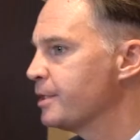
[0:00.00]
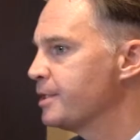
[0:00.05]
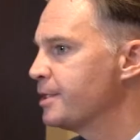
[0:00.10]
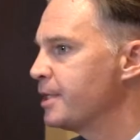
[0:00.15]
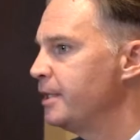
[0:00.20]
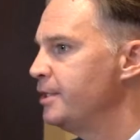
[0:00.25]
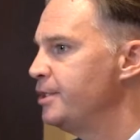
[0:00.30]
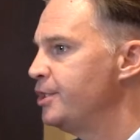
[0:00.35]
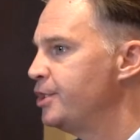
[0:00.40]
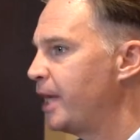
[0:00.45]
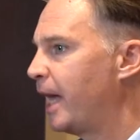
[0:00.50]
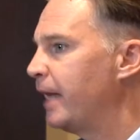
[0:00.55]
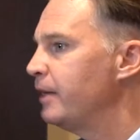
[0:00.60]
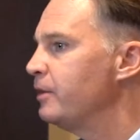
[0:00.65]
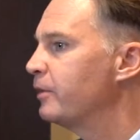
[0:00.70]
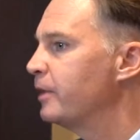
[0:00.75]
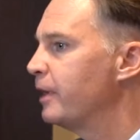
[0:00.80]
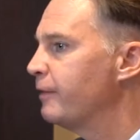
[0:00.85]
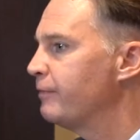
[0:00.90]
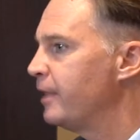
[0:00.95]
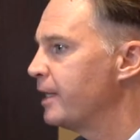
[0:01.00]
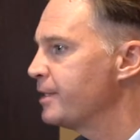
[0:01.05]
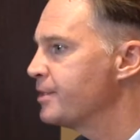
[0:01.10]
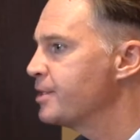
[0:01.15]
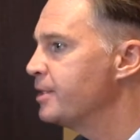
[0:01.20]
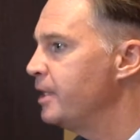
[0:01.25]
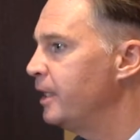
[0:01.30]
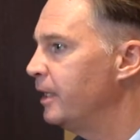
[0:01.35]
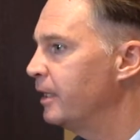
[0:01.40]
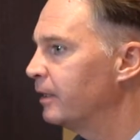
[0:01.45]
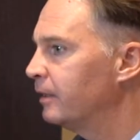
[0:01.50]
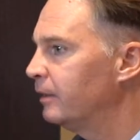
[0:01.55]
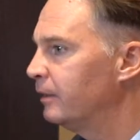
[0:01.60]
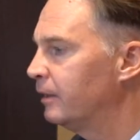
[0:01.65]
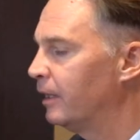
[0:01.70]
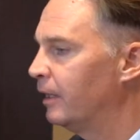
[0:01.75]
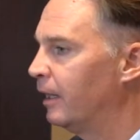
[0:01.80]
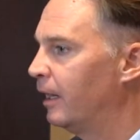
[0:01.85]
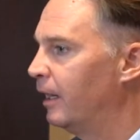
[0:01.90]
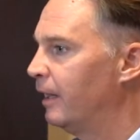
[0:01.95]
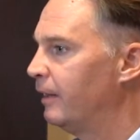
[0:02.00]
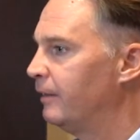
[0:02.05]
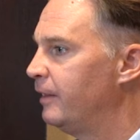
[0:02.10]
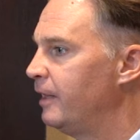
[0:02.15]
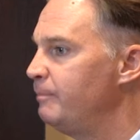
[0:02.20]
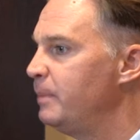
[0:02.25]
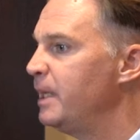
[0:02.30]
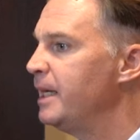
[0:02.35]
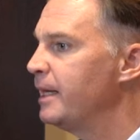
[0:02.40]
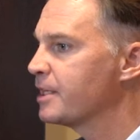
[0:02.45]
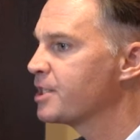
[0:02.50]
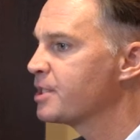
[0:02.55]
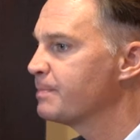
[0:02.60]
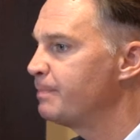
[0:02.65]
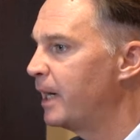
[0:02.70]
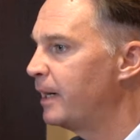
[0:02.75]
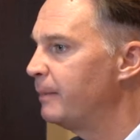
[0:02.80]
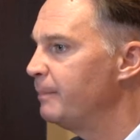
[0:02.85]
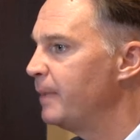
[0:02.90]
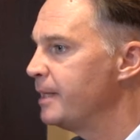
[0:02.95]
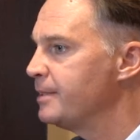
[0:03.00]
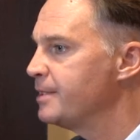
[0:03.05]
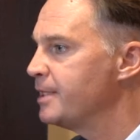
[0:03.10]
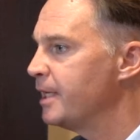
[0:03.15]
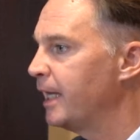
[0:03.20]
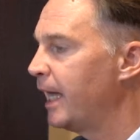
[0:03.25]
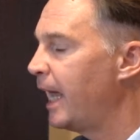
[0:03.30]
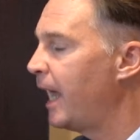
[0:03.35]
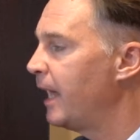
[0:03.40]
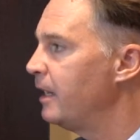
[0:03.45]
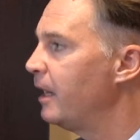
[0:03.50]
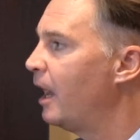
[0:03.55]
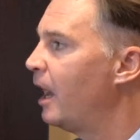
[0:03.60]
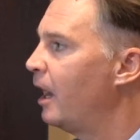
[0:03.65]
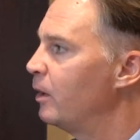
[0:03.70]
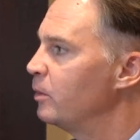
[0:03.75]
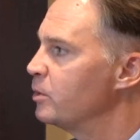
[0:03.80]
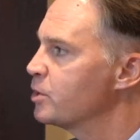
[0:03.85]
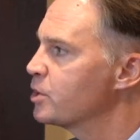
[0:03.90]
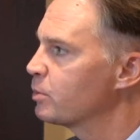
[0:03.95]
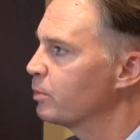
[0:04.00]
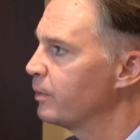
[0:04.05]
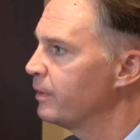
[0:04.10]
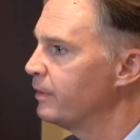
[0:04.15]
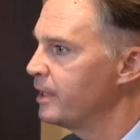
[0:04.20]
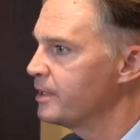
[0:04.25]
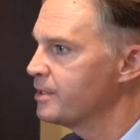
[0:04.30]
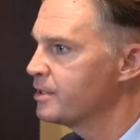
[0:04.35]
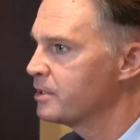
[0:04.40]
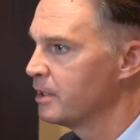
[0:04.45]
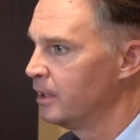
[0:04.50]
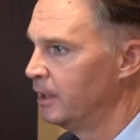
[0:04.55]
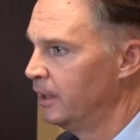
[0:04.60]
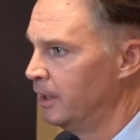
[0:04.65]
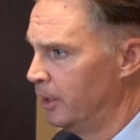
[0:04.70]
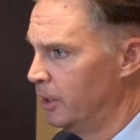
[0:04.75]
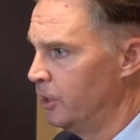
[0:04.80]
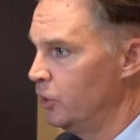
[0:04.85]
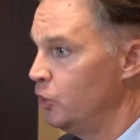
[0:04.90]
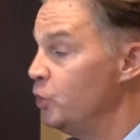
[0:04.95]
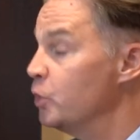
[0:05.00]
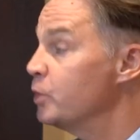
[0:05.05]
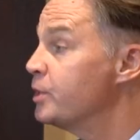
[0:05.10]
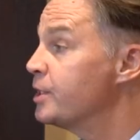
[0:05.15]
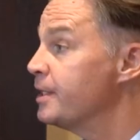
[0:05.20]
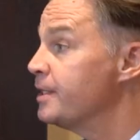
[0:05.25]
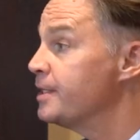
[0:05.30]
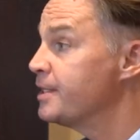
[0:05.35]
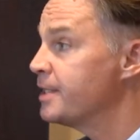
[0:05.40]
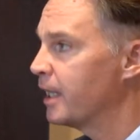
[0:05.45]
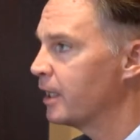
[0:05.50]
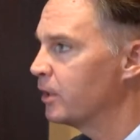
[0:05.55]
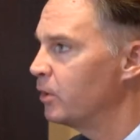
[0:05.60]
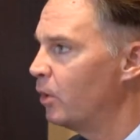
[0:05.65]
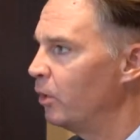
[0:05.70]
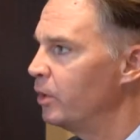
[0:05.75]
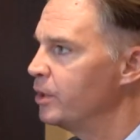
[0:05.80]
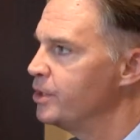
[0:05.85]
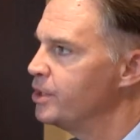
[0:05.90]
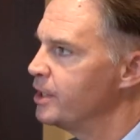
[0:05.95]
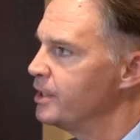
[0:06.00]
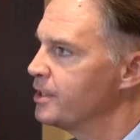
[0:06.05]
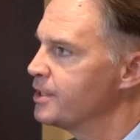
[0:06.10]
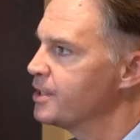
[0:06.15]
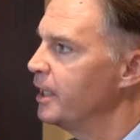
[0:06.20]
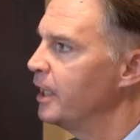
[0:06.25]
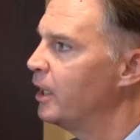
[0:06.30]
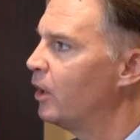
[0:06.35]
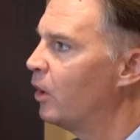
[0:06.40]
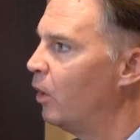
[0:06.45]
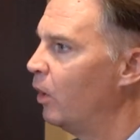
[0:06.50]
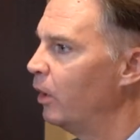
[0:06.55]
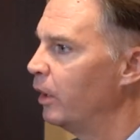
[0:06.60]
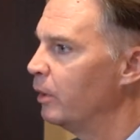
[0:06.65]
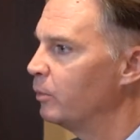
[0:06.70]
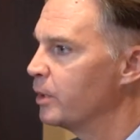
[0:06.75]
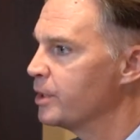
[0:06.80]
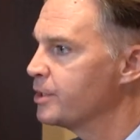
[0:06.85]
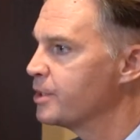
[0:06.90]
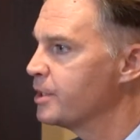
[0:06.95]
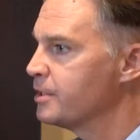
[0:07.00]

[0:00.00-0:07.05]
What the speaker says: us in January of this year. They've been experimenting in-house with this Newton technology, as they call it, which